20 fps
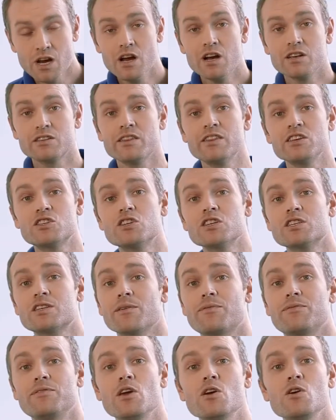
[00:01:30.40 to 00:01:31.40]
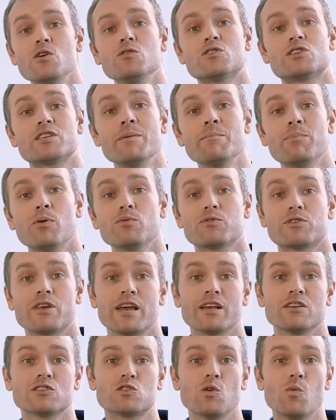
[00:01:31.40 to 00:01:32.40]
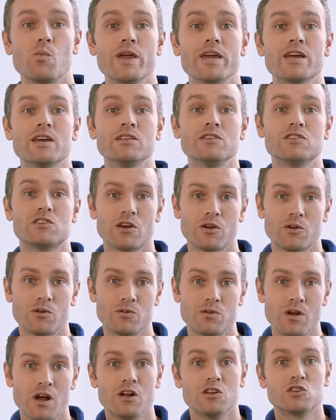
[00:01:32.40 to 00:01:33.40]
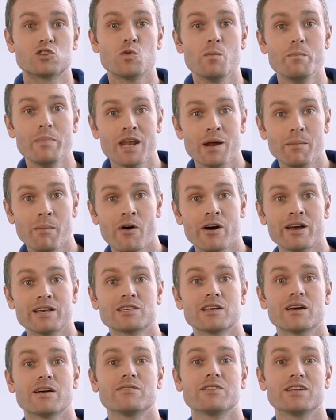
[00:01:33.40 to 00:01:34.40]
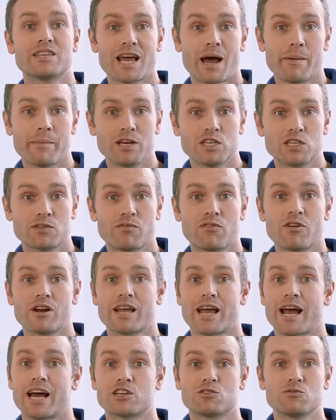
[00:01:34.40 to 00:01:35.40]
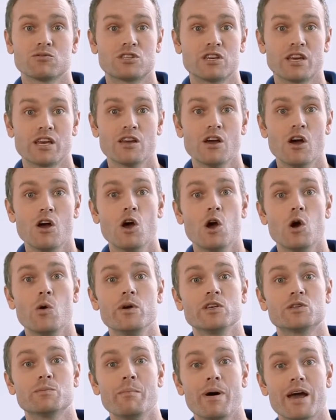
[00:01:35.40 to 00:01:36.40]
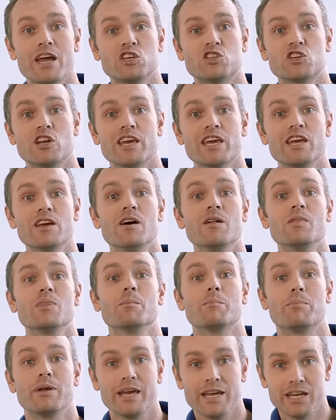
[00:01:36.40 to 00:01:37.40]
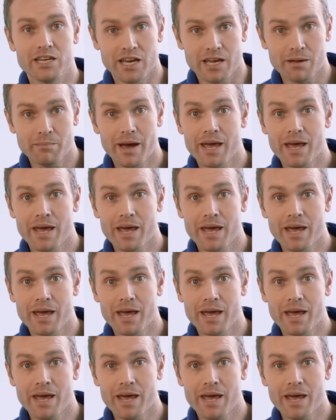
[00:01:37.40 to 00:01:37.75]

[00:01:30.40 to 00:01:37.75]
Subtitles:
So there's just a few simple things that we can do to minimise the damage for a casualty who is majorly bleeding.